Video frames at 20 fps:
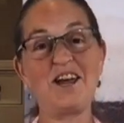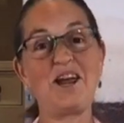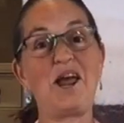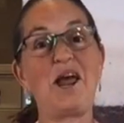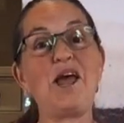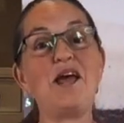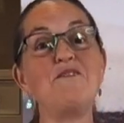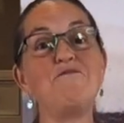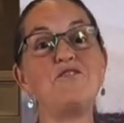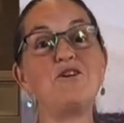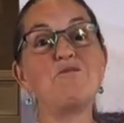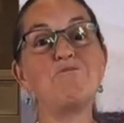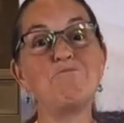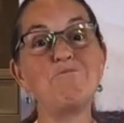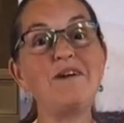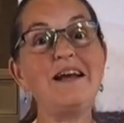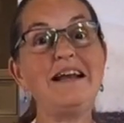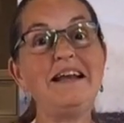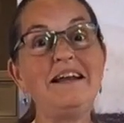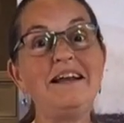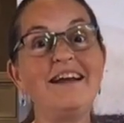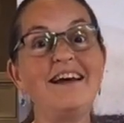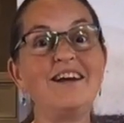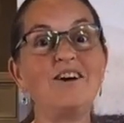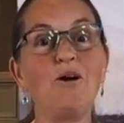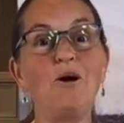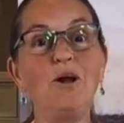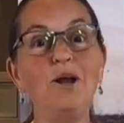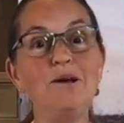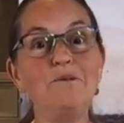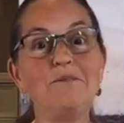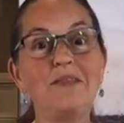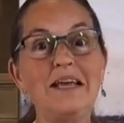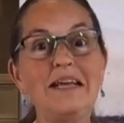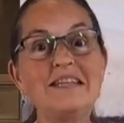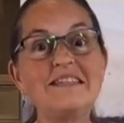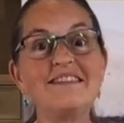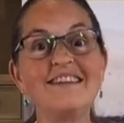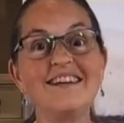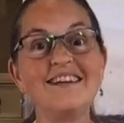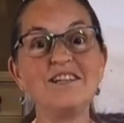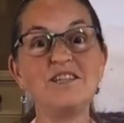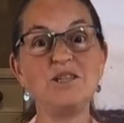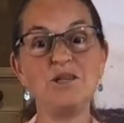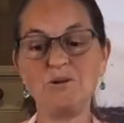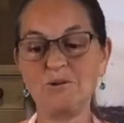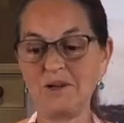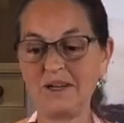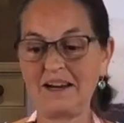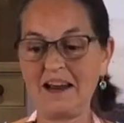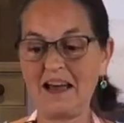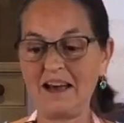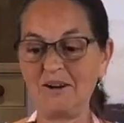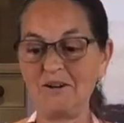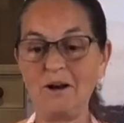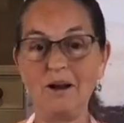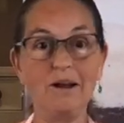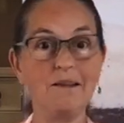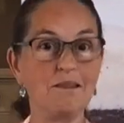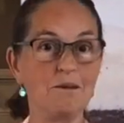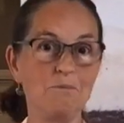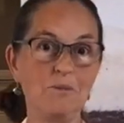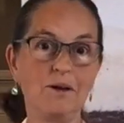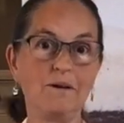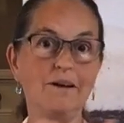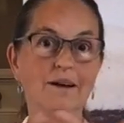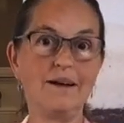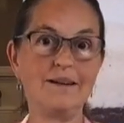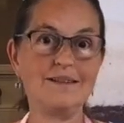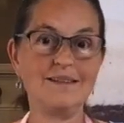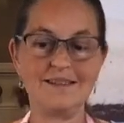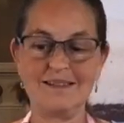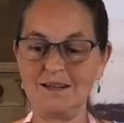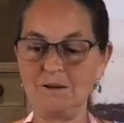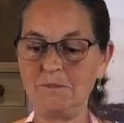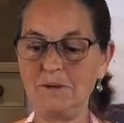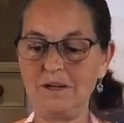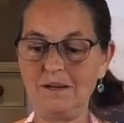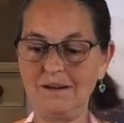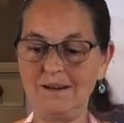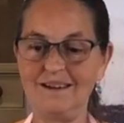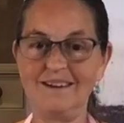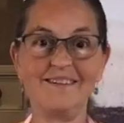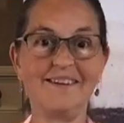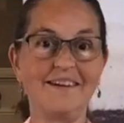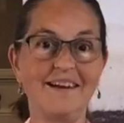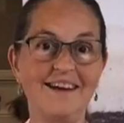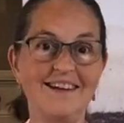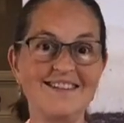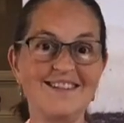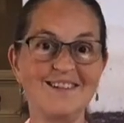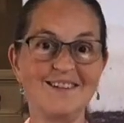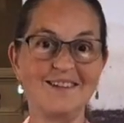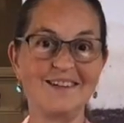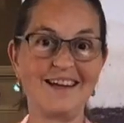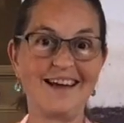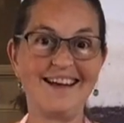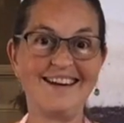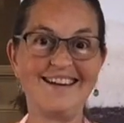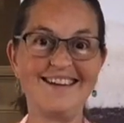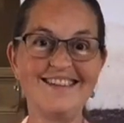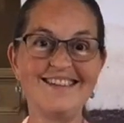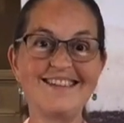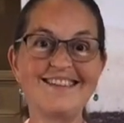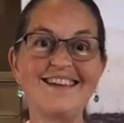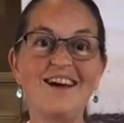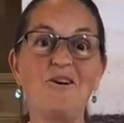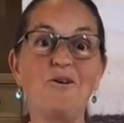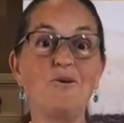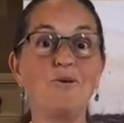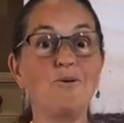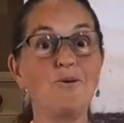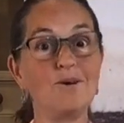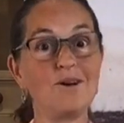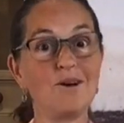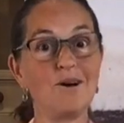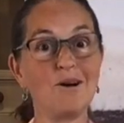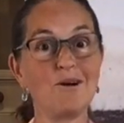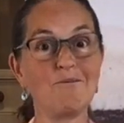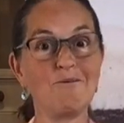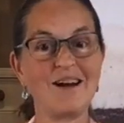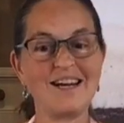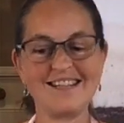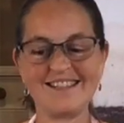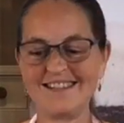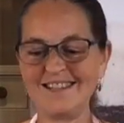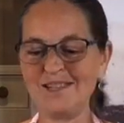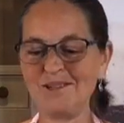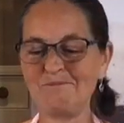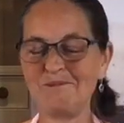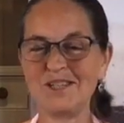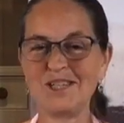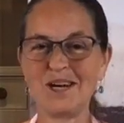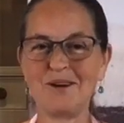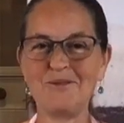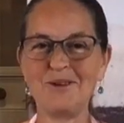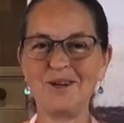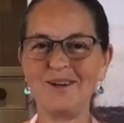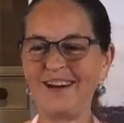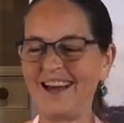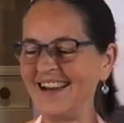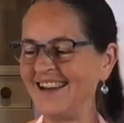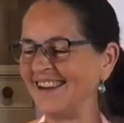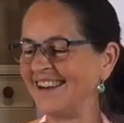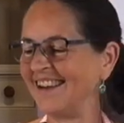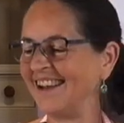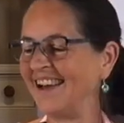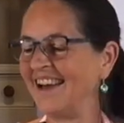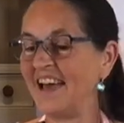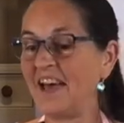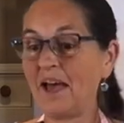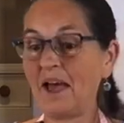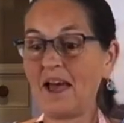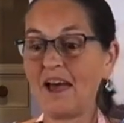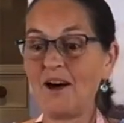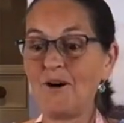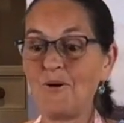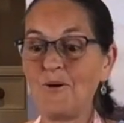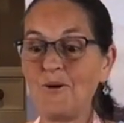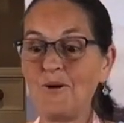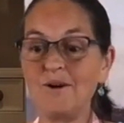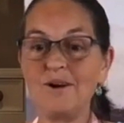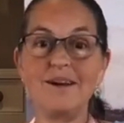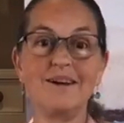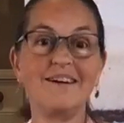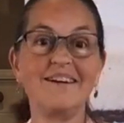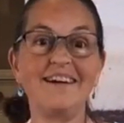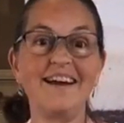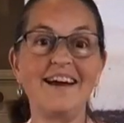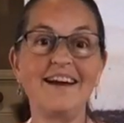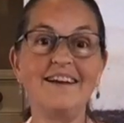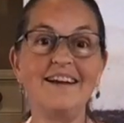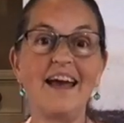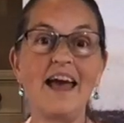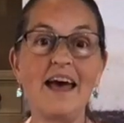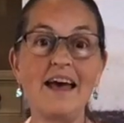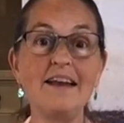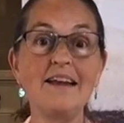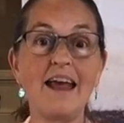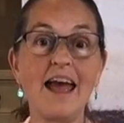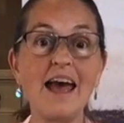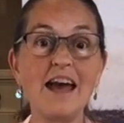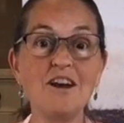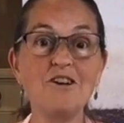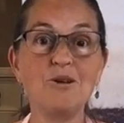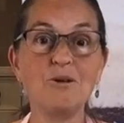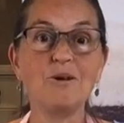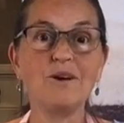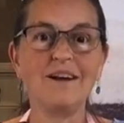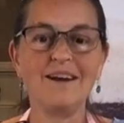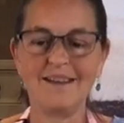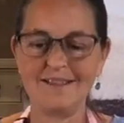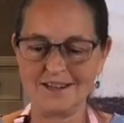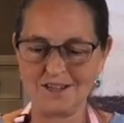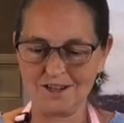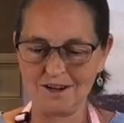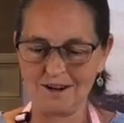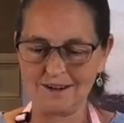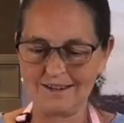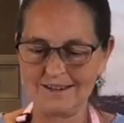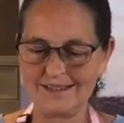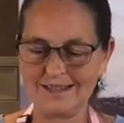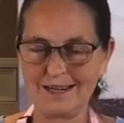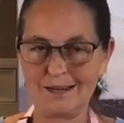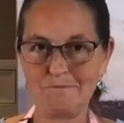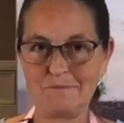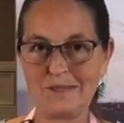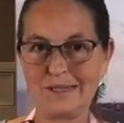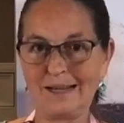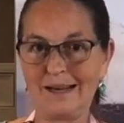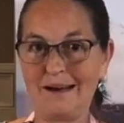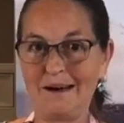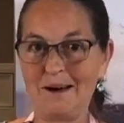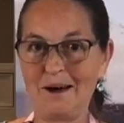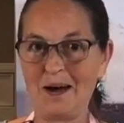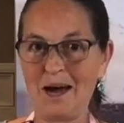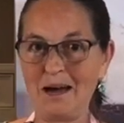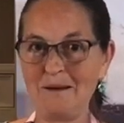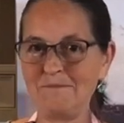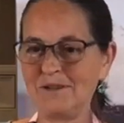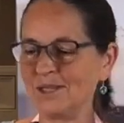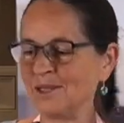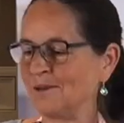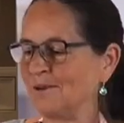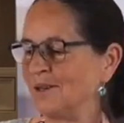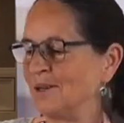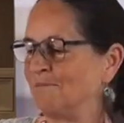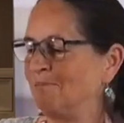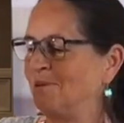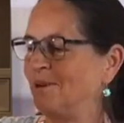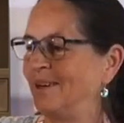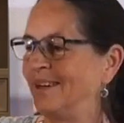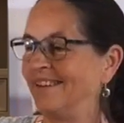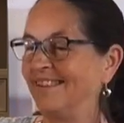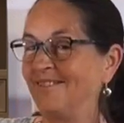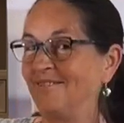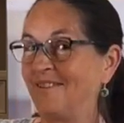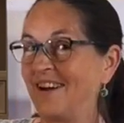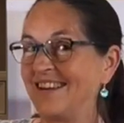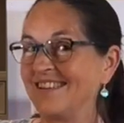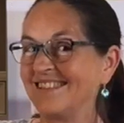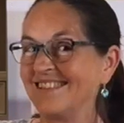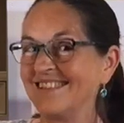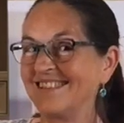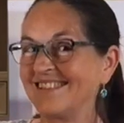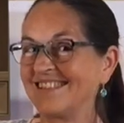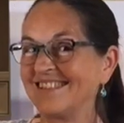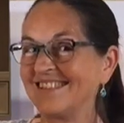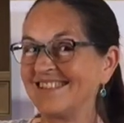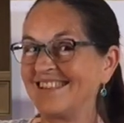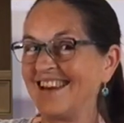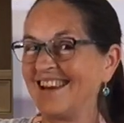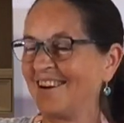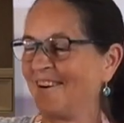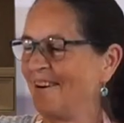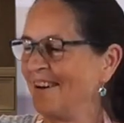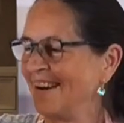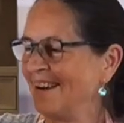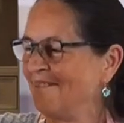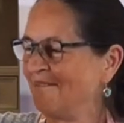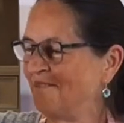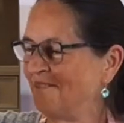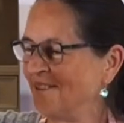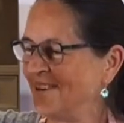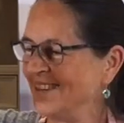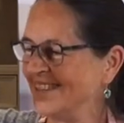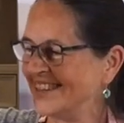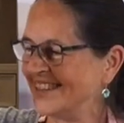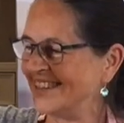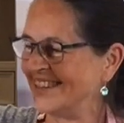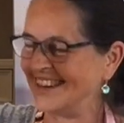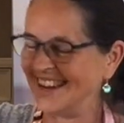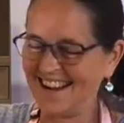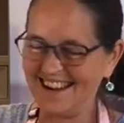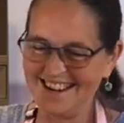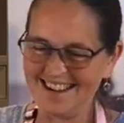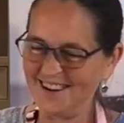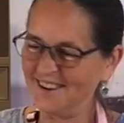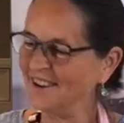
If you really like all of these things, you can add all of them. You could add cinnamon, you could add sultanas or dark raisins, whichever you like. Or you could add, and you could add the chocolate chips. I'm just going to put in the raisins because they got in first today.